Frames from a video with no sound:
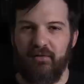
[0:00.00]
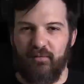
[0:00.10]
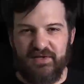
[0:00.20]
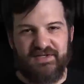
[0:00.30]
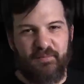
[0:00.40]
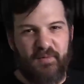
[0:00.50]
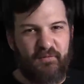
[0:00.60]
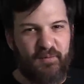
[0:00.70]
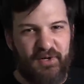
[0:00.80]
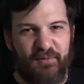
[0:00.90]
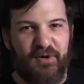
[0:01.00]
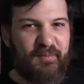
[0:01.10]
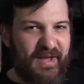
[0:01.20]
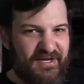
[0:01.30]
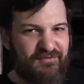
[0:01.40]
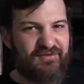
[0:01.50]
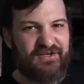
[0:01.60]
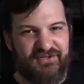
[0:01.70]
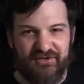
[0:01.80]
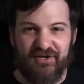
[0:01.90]
What's up, everybody? Welcome back to the
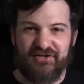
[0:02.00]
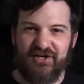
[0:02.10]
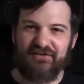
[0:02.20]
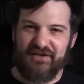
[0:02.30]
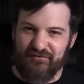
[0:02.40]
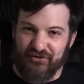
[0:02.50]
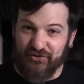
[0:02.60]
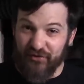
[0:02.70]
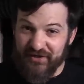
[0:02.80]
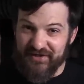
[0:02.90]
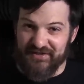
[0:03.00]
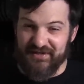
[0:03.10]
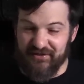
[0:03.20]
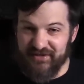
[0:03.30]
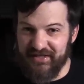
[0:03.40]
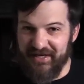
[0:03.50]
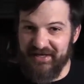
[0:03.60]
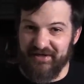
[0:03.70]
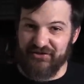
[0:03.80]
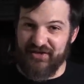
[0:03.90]
VSO Gun Channel. Thanks for joining us here today.
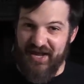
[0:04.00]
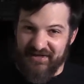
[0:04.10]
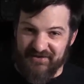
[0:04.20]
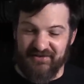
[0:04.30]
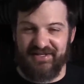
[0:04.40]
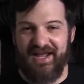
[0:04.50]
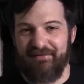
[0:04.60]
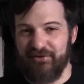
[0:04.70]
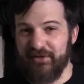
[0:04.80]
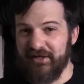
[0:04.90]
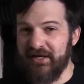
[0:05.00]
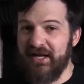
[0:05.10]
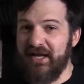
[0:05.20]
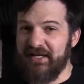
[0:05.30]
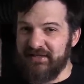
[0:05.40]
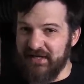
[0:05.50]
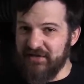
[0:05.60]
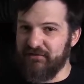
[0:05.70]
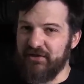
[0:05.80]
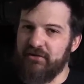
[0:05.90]
It is excellent to have you here. And
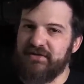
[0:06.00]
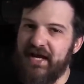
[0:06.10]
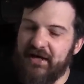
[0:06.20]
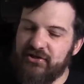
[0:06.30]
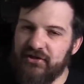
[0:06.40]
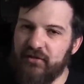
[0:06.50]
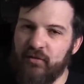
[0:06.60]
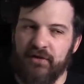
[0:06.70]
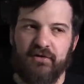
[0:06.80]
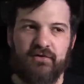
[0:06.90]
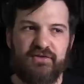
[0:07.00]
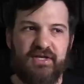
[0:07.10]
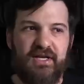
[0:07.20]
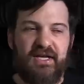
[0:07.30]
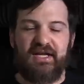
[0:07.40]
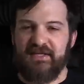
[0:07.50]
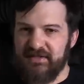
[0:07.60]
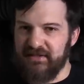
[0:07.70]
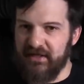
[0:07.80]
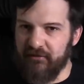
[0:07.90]
today's video is actually one of those
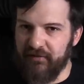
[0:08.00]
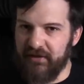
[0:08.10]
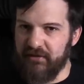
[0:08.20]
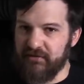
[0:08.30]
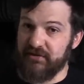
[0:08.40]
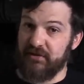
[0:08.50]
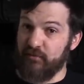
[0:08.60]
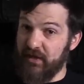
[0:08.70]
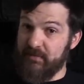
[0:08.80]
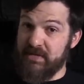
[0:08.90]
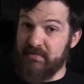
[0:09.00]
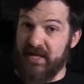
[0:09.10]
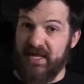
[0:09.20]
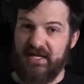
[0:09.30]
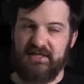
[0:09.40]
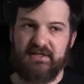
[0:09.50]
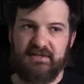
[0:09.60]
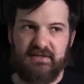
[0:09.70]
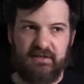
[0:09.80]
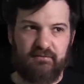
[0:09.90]
incidental videos. And what I mean by that
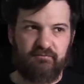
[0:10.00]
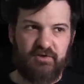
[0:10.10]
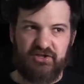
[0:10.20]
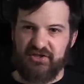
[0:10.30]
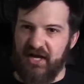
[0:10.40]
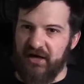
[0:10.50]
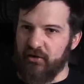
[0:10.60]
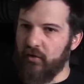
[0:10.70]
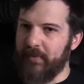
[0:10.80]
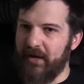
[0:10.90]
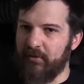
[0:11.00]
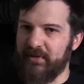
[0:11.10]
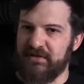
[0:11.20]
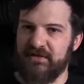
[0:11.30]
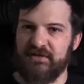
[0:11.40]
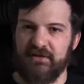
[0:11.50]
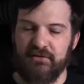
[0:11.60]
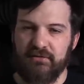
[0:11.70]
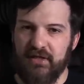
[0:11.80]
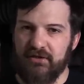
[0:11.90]
is that we just kind of go about our business
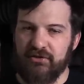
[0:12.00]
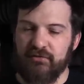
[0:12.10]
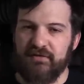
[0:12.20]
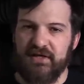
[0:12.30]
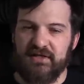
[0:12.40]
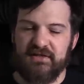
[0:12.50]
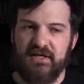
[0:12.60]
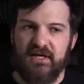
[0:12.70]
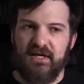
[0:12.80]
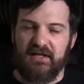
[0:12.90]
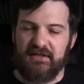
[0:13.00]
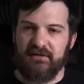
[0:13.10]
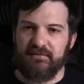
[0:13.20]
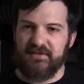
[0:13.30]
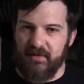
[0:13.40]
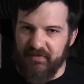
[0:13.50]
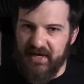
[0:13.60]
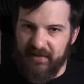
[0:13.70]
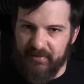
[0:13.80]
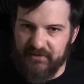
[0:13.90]
and do things until something
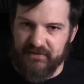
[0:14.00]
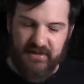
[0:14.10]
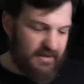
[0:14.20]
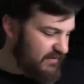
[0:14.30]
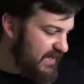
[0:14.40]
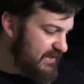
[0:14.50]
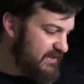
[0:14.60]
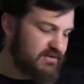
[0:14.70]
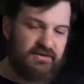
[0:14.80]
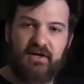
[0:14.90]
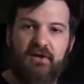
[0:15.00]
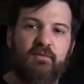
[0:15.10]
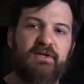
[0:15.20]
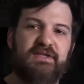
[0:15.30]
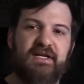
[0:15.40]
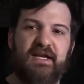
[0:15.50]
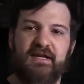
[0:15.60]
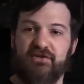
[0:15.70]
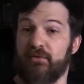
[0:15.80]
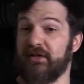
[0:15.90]
happens. And that is what today
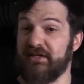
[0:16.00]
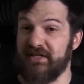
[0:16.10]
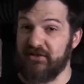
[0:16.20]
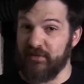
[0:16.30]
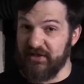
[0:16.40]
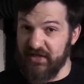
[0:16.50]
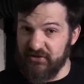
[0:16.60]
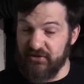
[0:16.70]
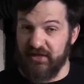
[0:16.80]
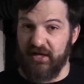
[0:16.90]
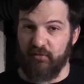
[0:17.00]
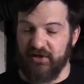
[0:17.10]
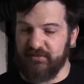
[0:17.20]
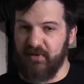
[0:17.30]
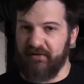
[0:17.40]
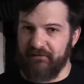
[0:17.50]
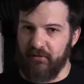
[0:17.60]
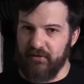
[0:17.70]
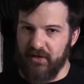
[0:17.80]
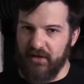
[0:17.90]
is, or at least that's what yesterday was. My
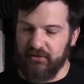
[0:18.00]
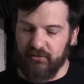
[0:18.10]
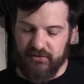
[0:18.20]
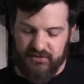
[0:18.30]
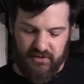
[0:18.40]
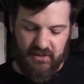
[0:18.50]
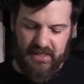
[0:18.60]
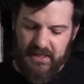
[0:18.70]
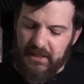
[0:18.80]
phone, not yours, sorry.